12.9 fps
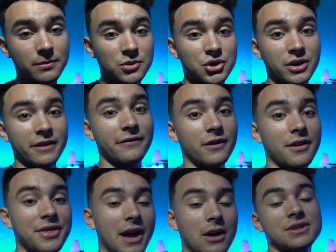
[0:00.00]
I'm shooting for
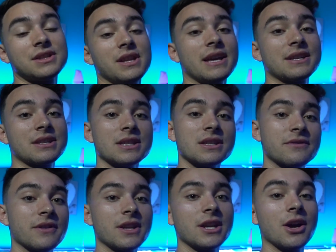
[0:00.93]
1,000 likes in this
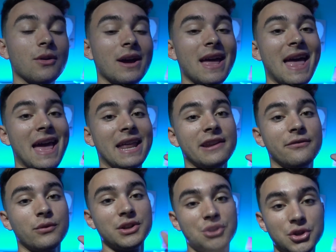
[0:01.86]
video, and
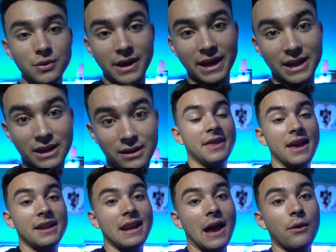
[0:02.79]
if we do get it,
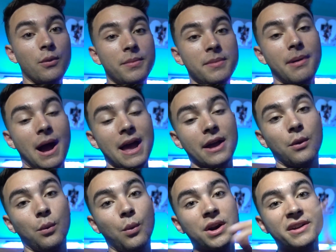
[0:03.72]
then I will be
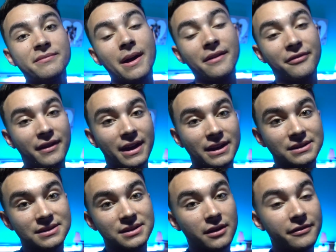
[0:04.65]
buying one of my
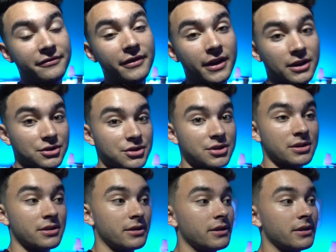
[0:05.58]
fans a fish.